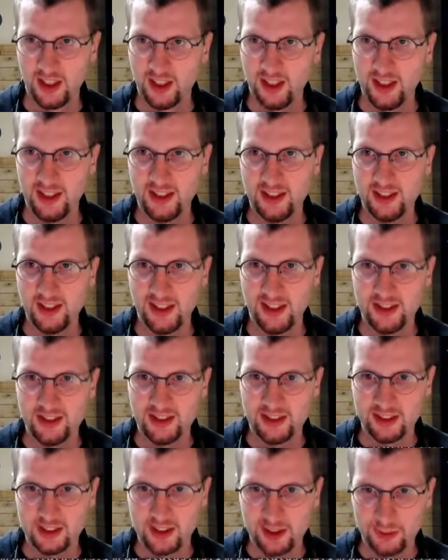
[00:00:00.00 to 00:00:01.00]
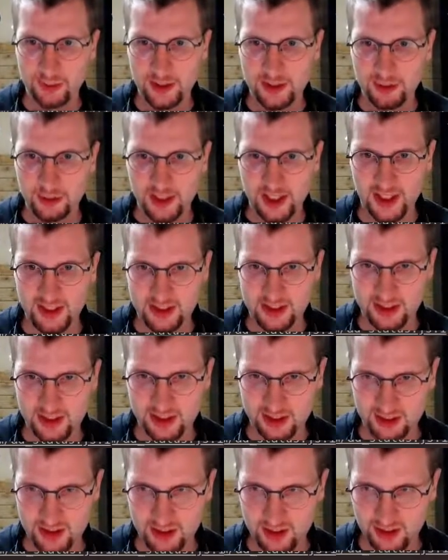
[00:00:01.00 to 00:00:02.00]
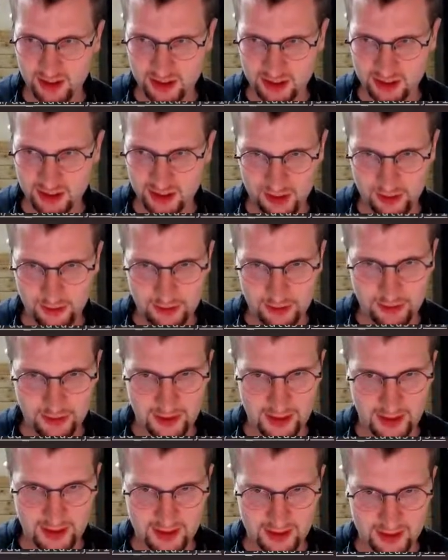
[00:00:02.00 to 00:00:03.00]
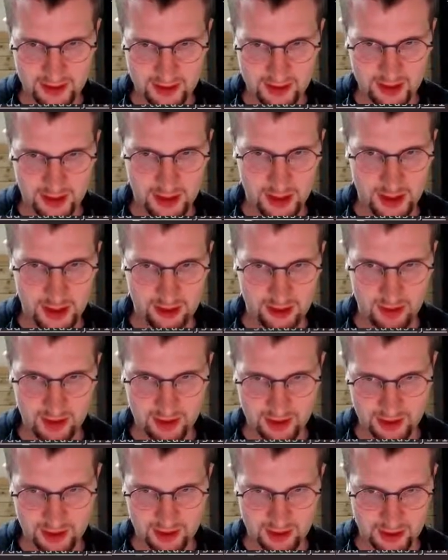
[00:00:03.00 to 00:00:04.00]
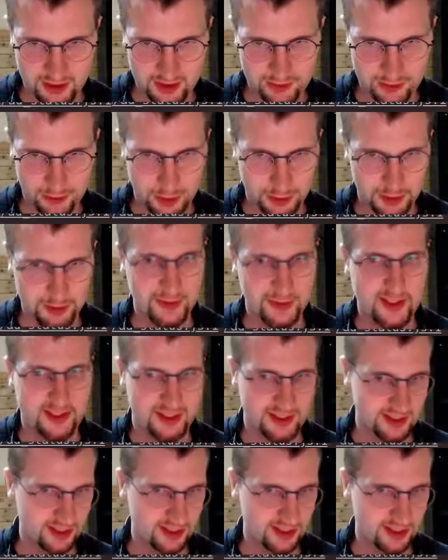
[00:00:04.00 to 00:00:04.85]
And like, there's no way to catch this in reflex. You actually just have to code right.